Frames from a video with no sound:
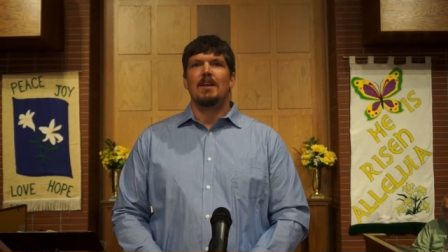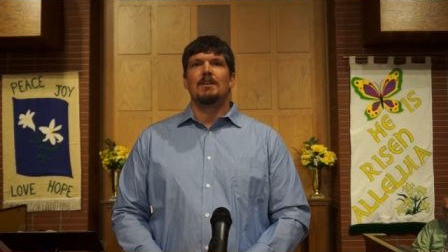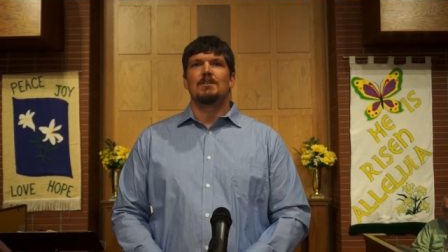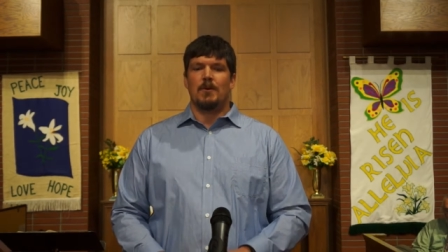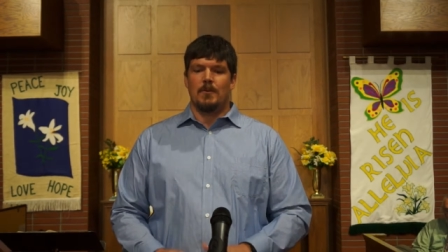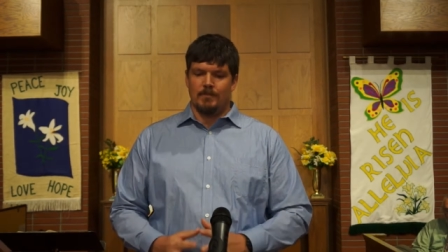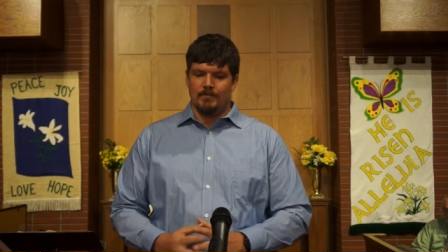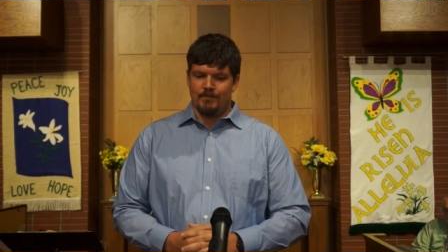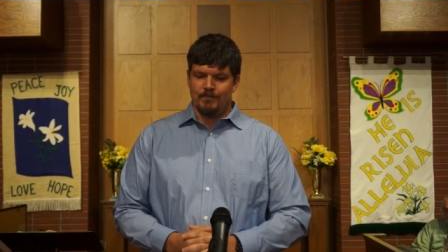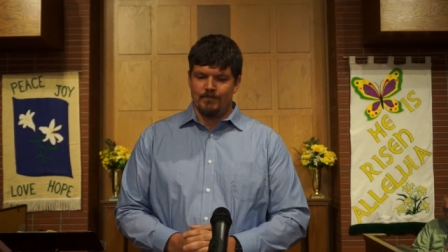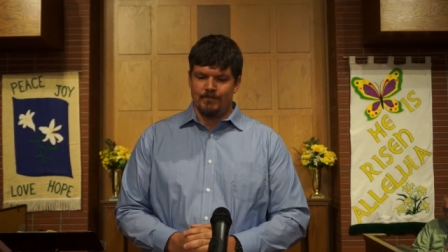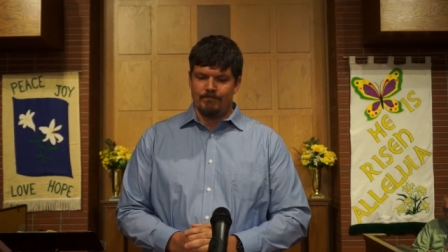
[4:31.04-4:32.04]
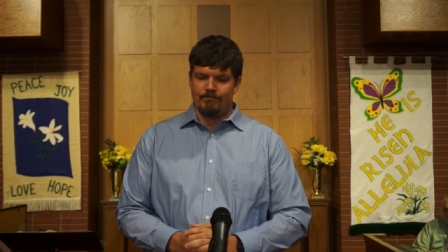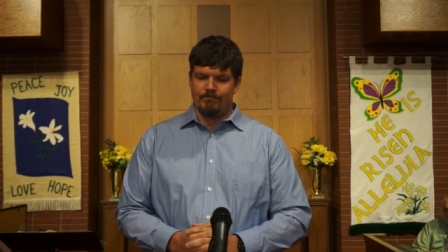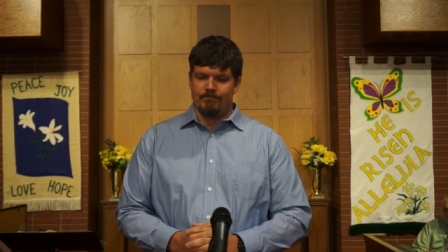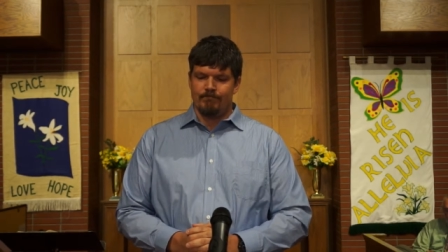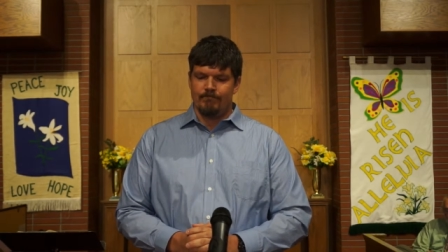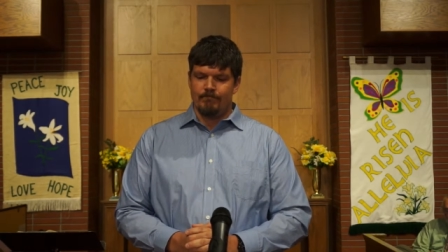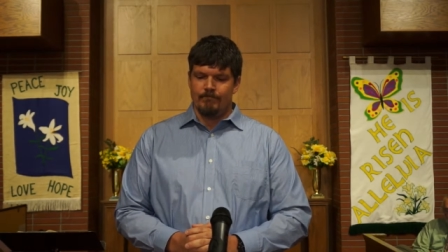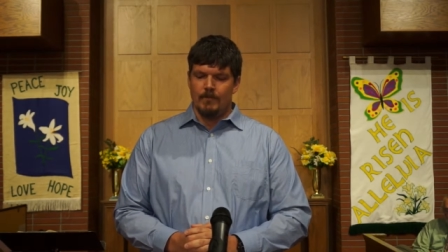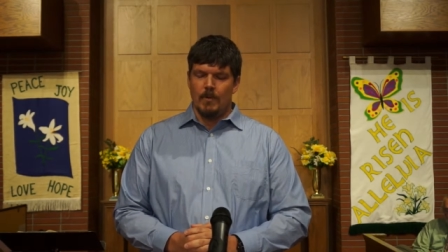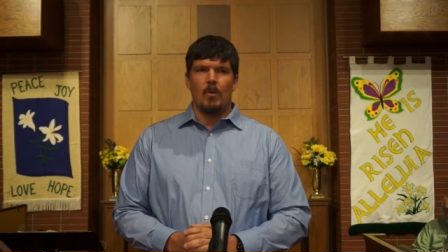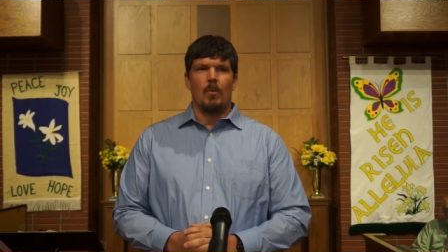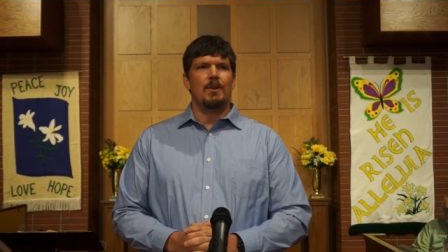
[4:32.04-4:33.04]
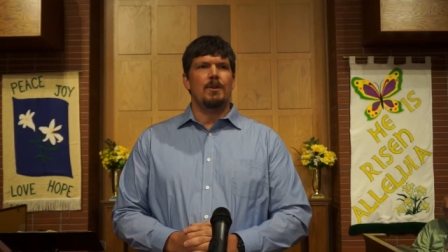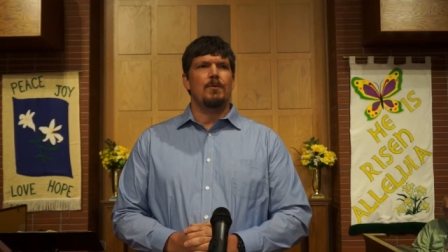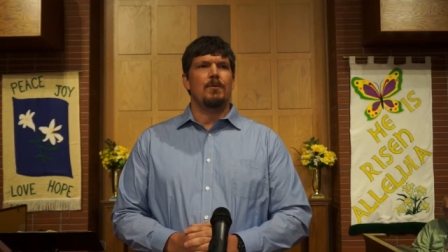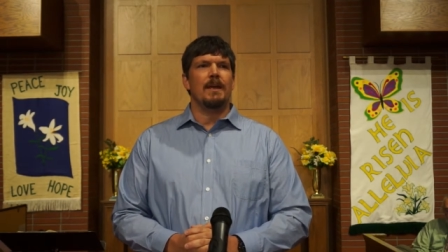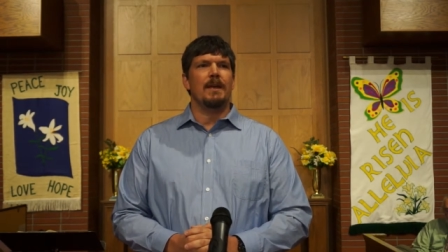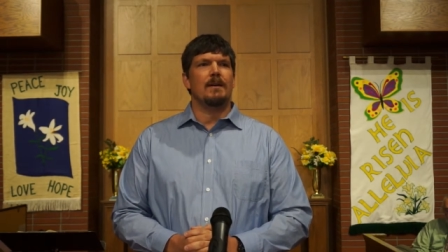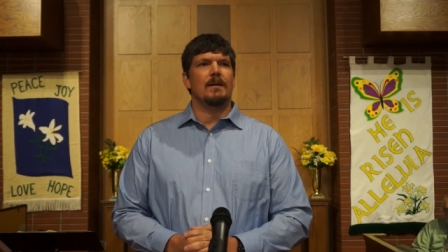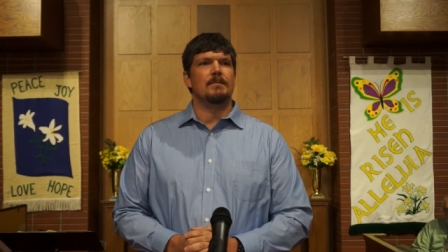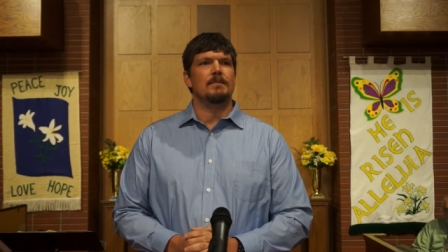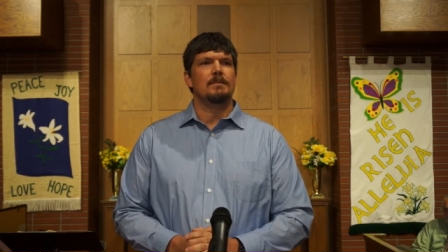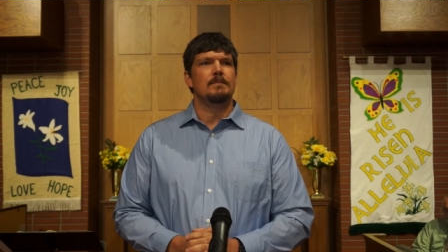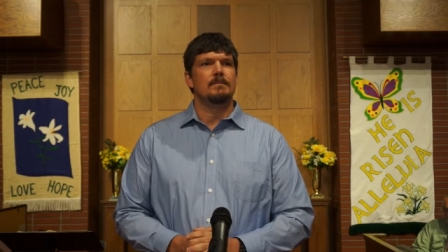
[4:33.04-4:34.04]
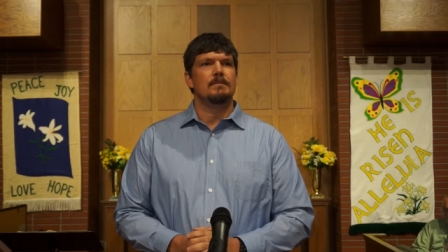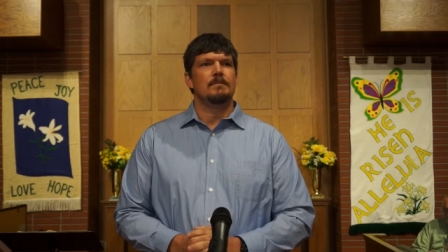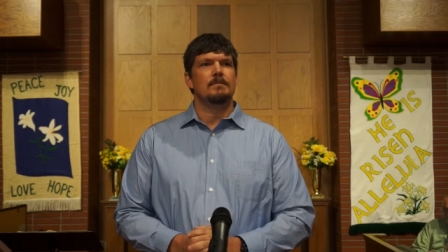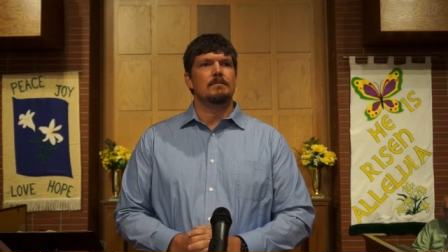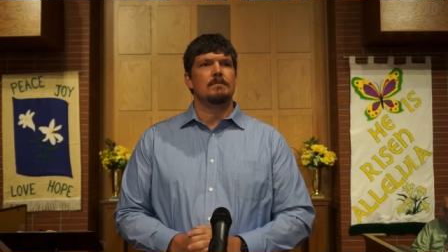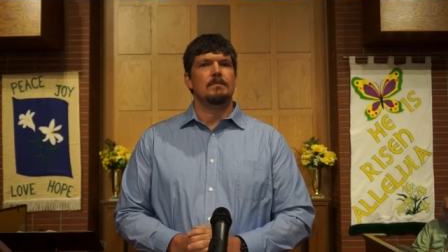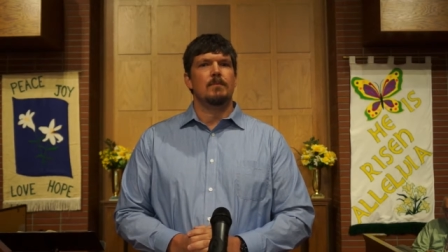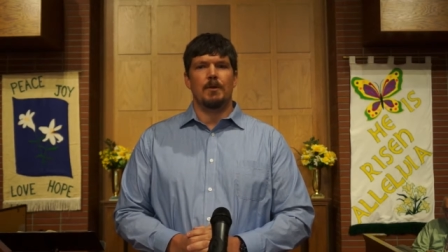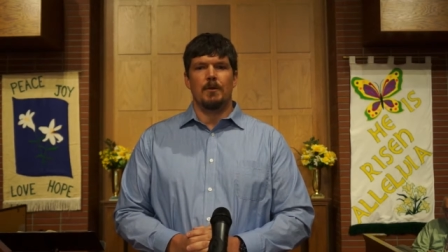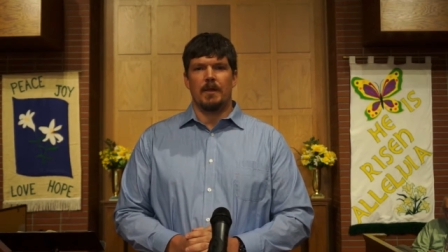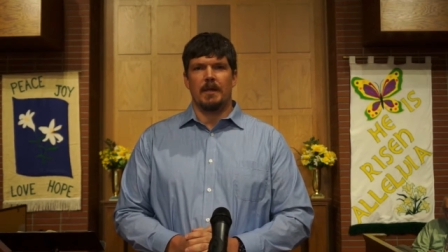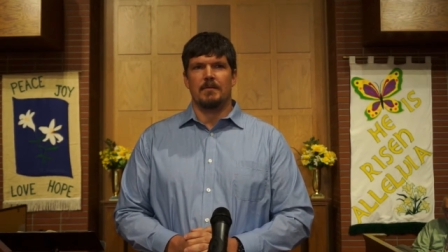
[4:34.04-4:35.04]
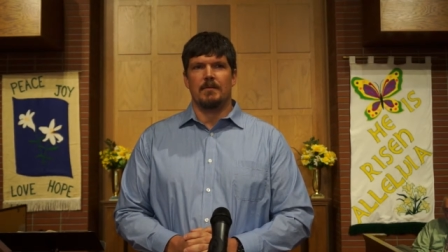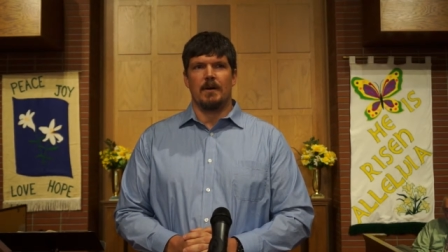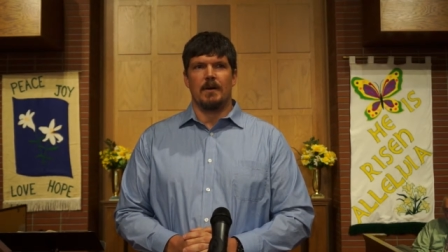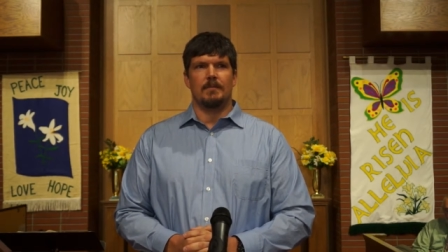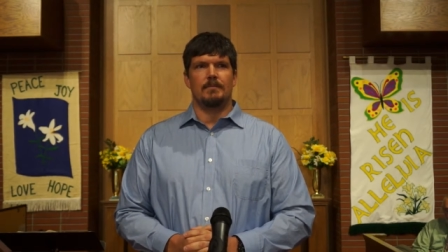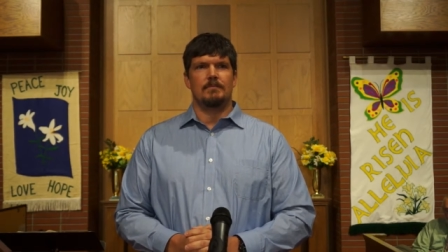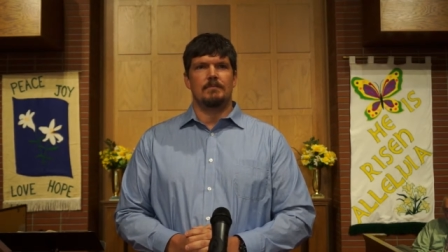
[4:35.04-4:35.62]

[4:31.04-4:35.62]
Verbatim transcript: So, what do you think of when you think of God?